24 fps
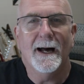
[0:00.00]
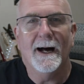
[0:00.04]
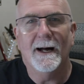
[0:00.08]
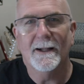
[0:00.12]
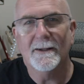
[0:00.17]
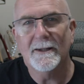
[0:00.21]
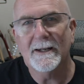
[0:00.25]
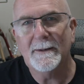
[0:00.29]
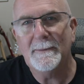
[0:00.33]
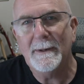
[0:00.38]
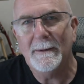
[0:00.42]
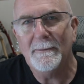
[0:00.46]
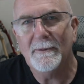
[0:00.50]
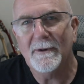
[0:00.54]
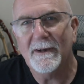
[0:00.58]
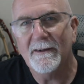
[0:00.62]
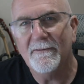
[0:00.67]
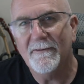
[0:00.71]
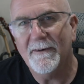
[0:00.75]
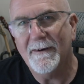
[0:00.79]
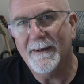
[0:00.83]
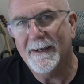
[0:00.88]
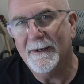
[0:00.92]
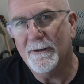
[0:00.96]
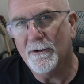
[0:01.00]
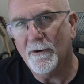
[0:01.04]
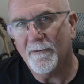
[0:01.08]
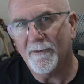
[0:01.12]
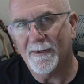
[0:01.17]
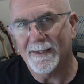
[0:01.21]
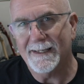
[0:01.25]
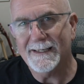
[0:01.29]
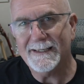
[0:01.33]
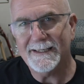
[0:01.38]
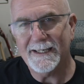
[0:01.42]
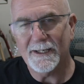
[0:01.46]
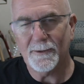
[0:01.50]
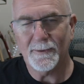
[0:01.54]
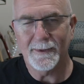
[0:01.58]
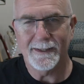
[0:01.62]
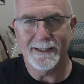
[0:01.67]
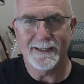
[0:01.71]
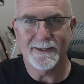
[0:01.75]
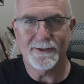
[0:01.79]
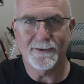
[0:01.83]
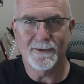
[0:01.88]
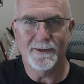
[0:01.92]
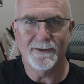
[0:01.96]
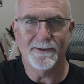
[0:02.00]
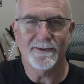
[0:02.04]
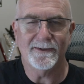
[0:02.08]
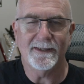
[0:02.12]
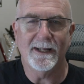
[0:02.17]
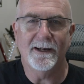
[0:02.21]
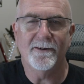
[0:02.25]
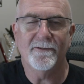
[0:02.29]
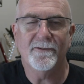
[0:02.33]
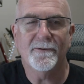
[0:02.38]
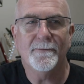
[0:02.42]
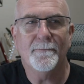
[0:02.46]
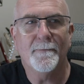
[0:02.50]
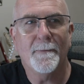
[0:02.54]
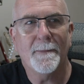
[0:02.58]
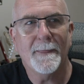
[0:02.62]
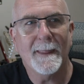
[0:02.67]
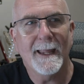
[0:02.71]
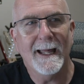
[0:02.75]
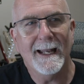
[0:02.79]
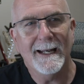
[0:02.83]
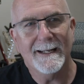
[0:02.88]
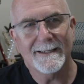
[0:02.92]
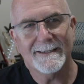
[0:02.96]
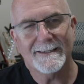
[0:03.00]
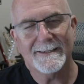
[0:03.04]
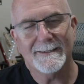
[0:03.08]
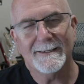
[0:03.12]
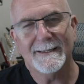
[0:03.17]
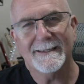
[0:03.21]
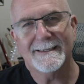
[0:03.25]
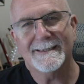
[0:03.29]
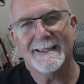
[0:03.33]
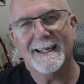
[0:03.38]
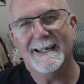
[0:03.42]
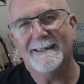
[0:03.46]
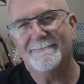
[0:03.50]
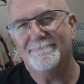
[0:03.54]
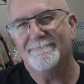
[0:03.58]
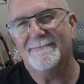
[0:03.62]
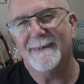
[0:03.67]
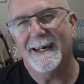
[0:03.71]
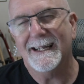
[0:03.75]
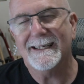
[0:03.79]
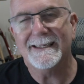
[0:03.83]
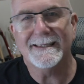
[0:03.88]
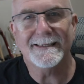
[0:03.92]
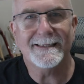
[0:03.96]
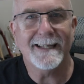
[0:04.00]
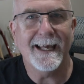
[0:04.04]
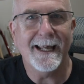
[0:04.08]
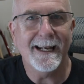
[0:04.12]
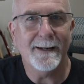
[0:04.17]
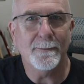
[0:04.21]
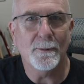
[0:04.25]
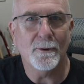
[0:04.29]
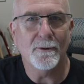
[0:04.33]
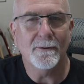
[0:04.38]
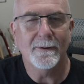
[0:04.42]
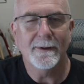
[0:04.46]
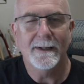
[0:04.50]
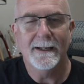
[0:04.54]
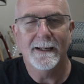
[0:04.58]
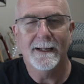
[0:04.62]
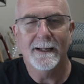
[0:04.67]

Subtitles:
A lot of people get very novelistic with this sort of stuff, and it's understandable.